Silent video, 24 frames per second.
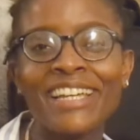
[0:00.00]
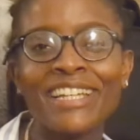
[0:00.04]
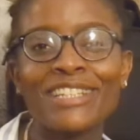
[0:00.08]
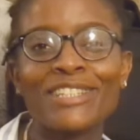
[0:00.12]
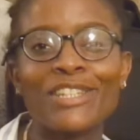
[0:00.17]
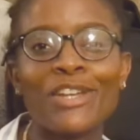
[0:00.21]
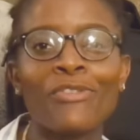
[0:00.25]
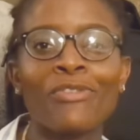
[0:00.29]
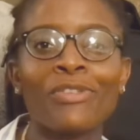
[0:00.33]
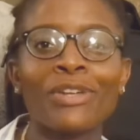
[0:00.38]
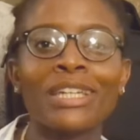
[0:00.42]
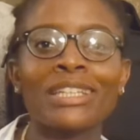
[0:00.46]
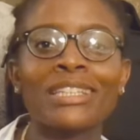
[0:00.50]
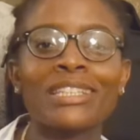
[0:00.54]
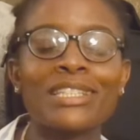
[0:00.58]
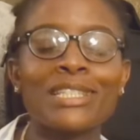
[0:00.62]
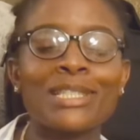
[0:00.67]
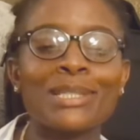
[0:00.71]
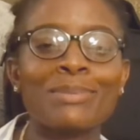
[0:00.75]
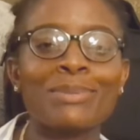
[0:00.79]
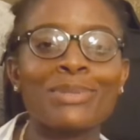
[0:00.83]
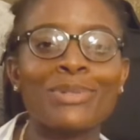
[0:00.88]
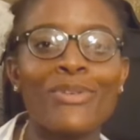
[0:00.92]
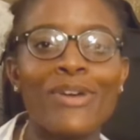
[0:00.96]
Don't forget to
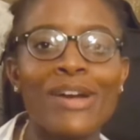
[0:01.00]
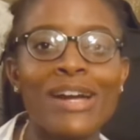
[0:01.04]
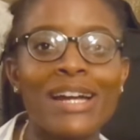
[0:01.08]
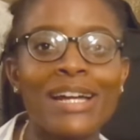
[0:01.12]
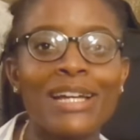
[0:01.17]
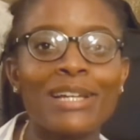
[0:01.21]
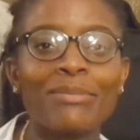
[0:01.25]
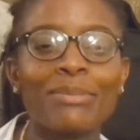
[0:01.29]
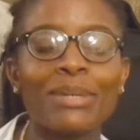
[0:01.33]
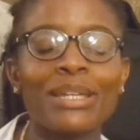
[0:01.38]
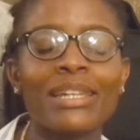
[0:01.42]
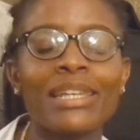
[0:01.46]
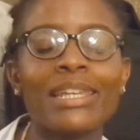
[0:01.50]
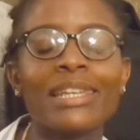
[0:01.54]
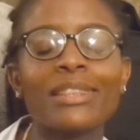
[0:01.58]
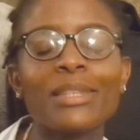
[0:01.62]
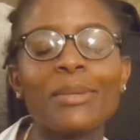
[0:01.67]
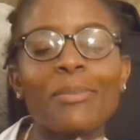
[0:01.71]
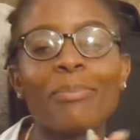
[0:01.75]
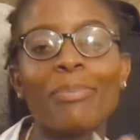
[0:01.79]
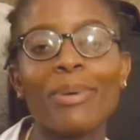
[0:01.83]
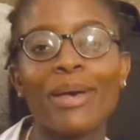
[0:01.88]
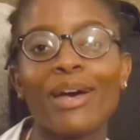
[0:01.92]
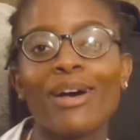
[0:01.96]
subscribe and hit the
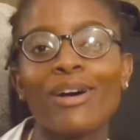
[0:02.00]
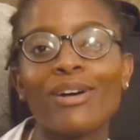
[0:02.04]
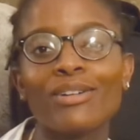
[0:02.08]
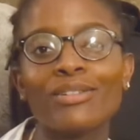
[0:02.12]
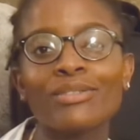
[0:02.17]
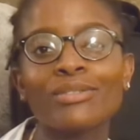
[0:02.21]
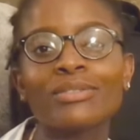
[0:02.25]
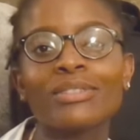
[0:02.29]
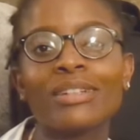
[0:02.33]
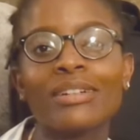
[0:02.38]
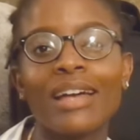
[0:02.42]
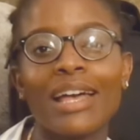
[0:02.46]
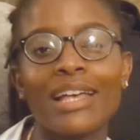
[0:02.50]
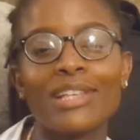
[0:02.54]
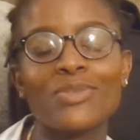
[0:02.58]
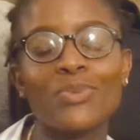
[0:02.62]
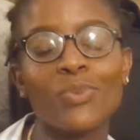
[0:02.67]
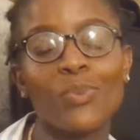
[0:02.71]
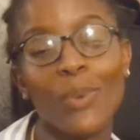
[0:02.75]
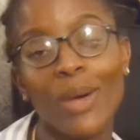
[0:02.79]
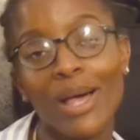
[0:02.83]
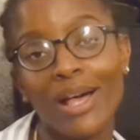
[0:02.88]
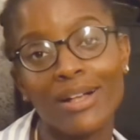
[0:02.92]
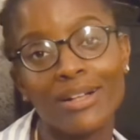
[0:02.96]
bell as
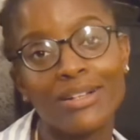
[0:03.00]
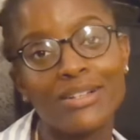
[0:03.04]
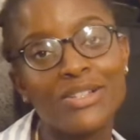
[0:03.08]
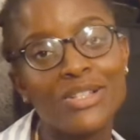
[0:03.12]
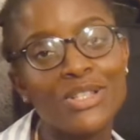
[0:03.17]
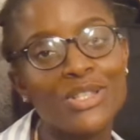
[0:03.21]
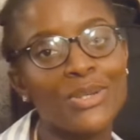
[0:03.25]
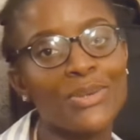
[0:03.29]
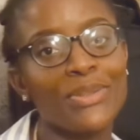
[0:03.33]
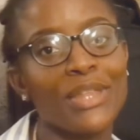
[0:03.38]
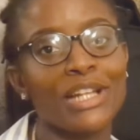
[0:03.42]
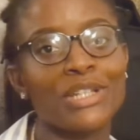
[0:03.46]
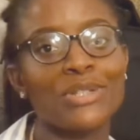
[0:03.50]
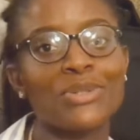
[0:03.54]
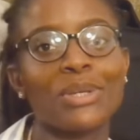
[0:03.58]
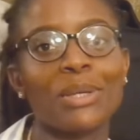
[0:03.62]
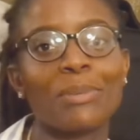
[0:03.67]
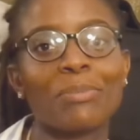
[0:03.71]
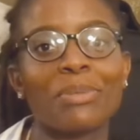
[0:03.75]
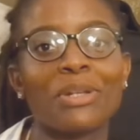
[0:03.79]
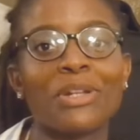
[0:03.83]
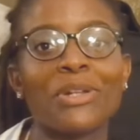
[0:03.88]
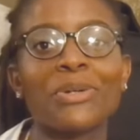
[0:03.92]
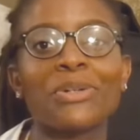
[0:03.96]
well so that you
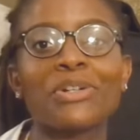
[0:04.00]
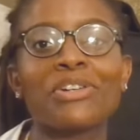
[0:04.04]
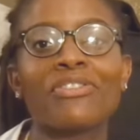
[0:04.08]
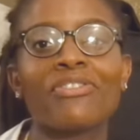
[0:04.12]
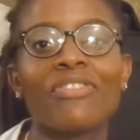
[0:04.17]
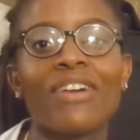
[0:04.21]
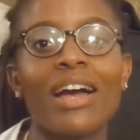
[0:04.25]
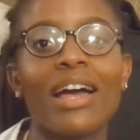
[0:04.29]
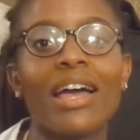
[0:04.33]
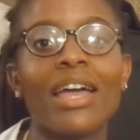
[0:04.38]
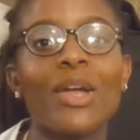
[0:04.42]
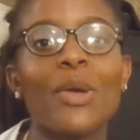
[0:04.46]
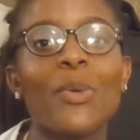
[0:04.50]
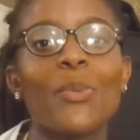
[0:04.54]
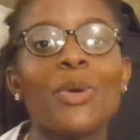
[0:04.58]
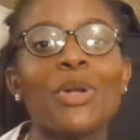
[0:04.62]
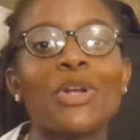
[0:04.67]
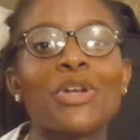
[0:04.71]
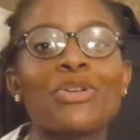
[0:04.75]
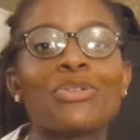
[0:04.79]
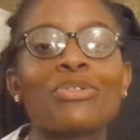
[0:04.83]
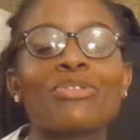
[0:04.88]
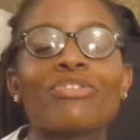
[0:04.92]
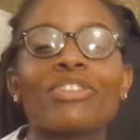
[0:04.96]
can be notified
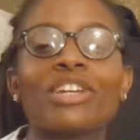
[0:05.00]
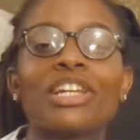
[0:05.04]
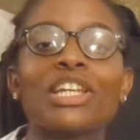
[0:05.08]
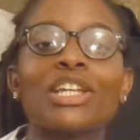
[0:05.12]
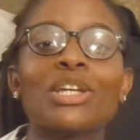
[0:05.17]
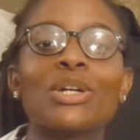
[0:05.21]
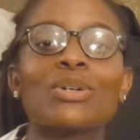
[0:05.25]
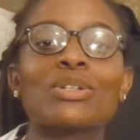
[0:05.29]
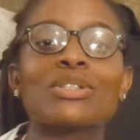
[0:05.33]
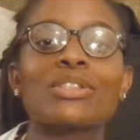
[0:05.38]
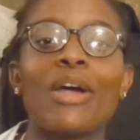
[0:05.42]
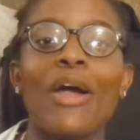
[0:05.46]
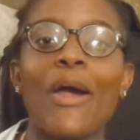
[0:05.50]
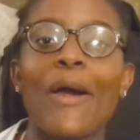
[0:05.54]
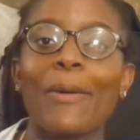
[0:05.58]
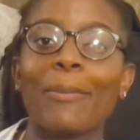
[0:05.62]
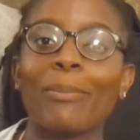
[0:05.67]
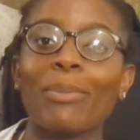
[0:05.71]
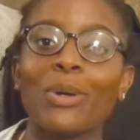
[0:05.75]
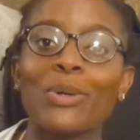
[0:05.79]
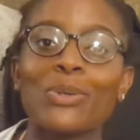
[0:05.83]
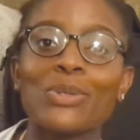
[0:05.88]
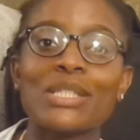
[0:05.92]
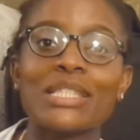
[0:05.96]
when new videos are
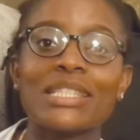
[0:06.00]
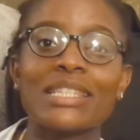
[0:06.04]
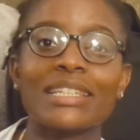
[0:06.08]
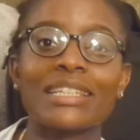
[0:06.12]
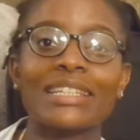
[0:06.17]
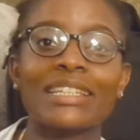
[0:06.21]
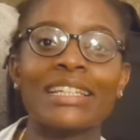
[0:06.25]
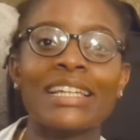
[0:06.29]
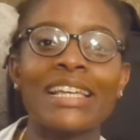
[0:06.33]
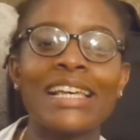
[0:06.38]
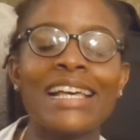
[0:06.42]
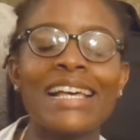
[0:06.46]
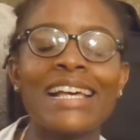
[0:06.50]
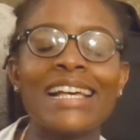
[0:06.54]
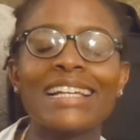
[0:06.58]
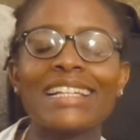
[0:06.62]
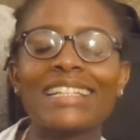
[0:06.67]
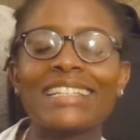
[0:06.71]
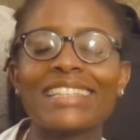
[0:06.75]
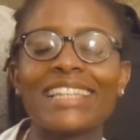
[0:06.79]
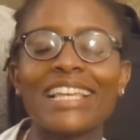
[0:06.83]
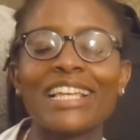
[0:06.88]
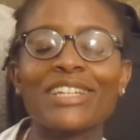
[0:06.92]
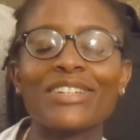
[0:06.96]
posted.
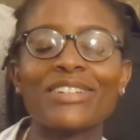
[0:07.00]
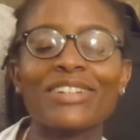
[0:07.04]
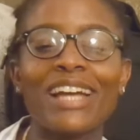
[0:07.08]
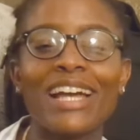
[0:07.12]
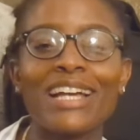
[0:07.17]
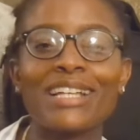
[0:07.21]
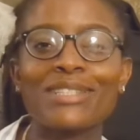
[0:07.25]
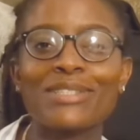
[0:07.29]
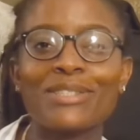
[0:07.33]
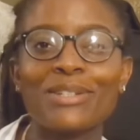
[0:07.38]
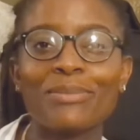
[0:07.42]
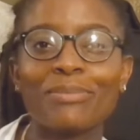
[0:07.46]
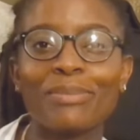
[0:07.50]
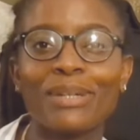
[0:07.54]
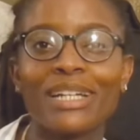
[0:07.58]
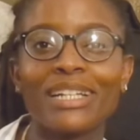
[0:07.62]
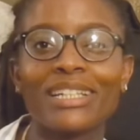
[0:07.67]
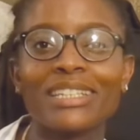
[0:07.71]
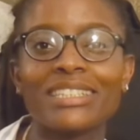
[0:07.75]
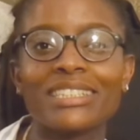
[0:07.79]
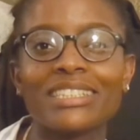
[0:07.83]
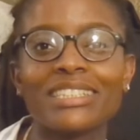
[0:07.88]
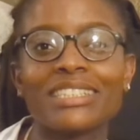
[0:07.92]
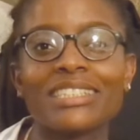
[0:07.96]
Thank you guys so
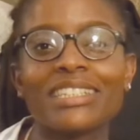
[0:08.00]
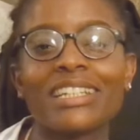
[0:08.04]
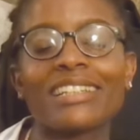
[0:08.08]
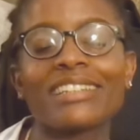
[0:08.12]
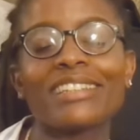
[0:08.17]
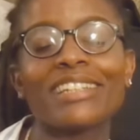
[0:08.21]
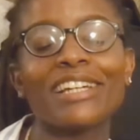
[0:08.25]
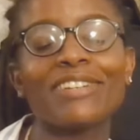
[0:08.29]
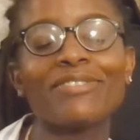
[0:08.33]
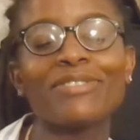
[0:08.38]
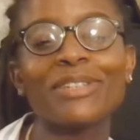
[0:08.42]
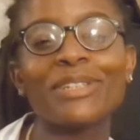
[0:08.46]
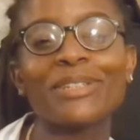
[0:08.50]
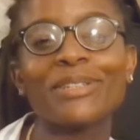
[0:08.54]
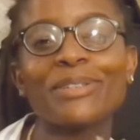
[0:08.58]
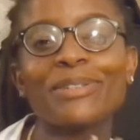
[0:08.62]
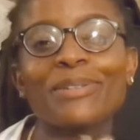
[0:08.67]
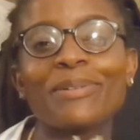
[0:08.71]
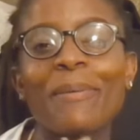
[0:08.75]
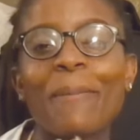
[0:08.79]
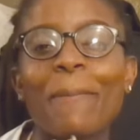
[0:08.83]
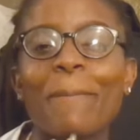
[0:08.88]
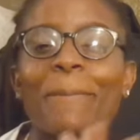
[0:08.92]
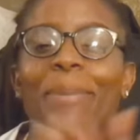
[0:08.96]
much. Love
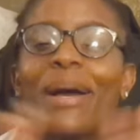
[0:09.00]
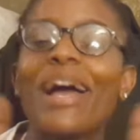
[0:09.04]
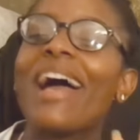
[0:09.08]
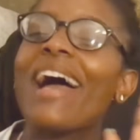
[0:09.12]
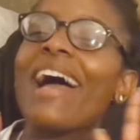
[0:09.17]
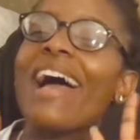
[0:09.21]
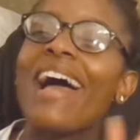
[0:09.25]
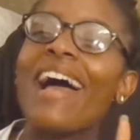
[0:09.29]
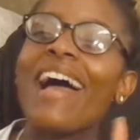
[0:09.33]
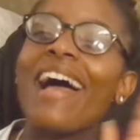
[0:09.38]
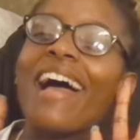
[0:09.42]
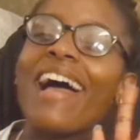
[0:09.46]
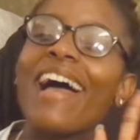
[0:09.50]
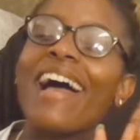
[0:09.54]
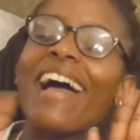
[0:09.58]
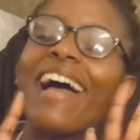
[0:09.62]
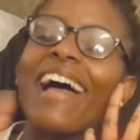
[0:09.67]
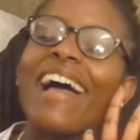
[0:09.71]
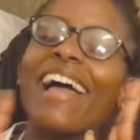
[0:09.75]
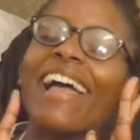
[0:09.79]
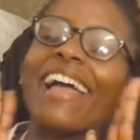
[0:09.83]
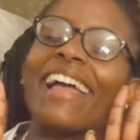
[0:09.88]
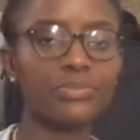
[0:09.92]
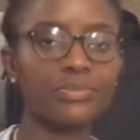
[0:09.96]
you.
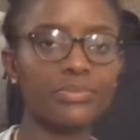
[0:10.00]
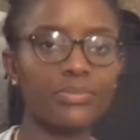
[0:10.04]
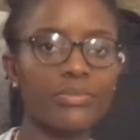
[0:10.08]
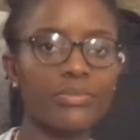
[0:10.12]
Bye.